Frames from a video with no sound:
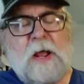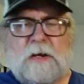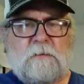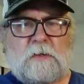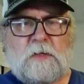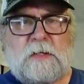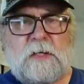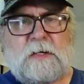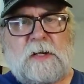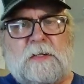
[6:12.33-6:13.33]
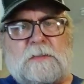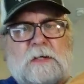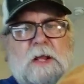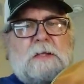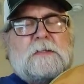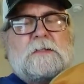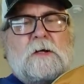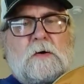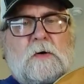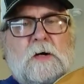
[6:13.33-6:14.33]
Never could get it to intonate.
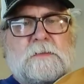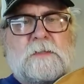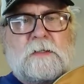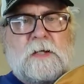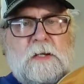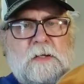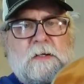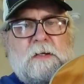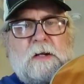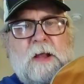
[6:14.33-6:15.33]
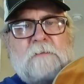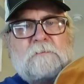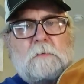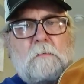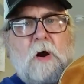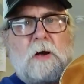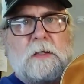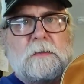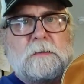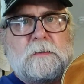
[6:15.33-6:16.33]
So I took an aftermarket